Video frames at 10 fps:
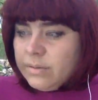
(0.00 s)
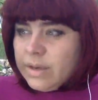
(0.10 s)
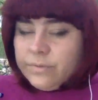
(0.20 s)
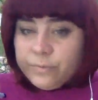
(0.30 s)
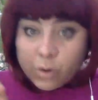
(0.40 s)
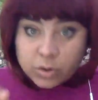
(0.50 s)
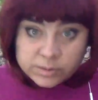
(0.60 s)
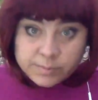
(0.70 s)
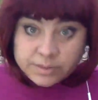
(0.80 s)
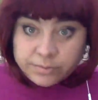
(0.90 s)

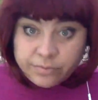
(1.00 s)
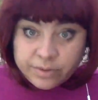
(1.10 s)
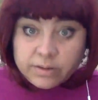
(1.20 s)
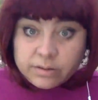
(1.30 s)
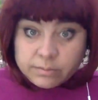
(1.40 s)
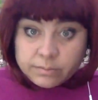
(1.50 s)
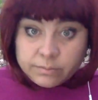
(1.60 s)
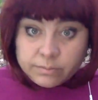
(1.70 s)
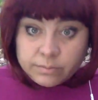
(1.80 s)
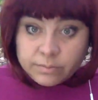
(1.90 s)
enforcement of fear,
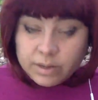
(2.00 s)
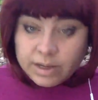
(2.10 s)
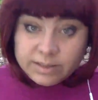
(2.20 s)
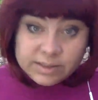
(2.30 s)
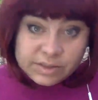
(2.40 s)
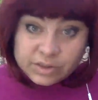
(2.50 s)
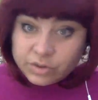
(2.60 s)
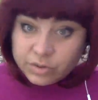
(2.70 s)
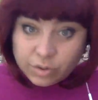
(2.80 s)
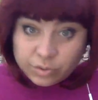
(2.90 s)
and this is
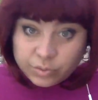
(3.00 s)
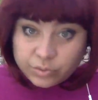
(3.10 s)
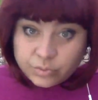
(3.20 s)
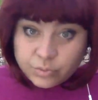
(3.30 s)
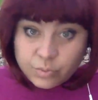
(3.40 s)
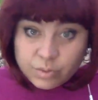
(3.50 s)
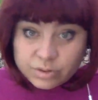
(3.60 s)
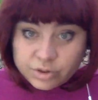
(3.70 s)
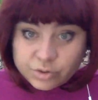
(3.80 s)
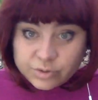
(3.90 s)
not
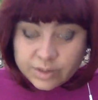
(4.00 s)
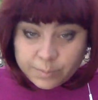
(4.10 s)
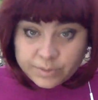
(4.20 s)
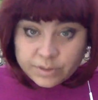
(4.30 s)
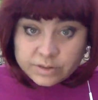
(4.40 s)
what should happen.